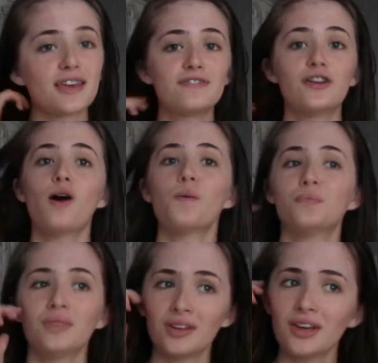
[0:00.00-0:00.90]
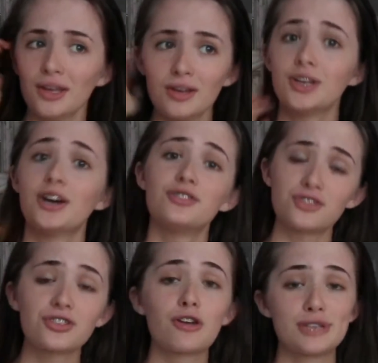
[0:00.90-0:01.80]
If not,
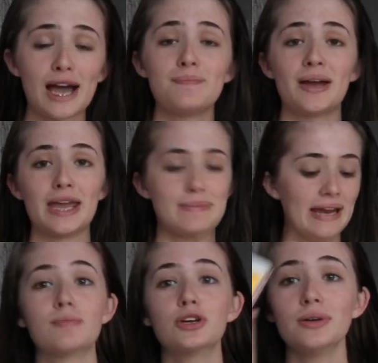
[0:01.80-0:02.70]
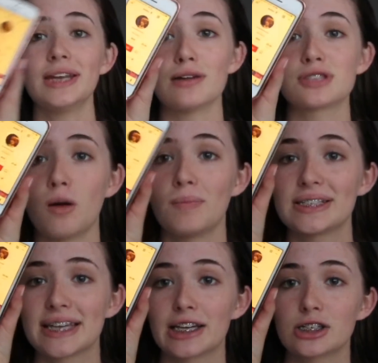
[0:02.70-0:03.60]
just go type my name in. I'm going to announce it on my
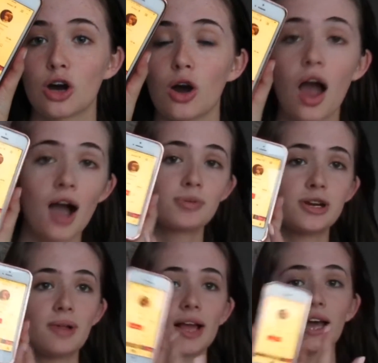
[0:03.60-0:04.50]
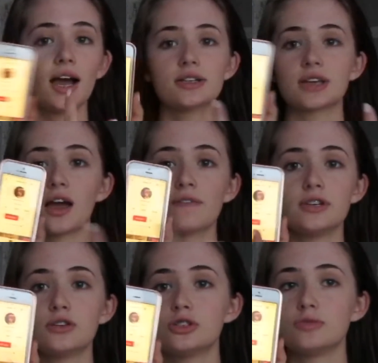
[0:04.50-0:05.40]
TikTok. I'm going to be like, guys, I have a
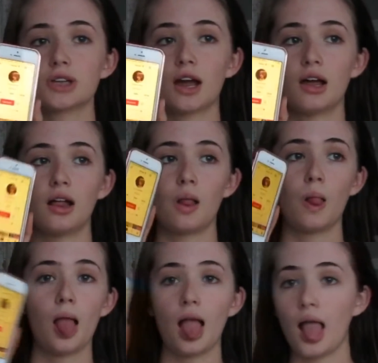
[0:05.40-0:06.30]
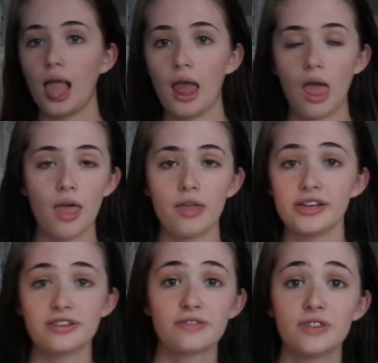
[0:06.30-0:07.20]
YouTube channel.
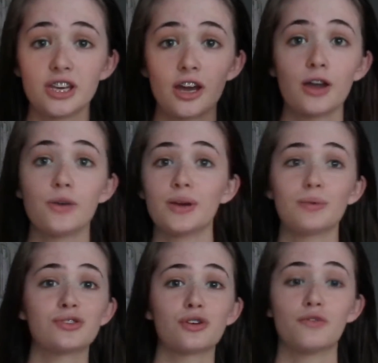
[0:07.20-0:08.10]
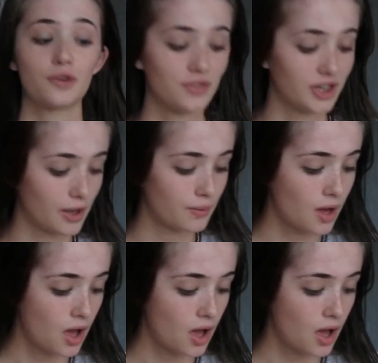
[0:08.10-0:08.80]
Here's the video. It was all for a video.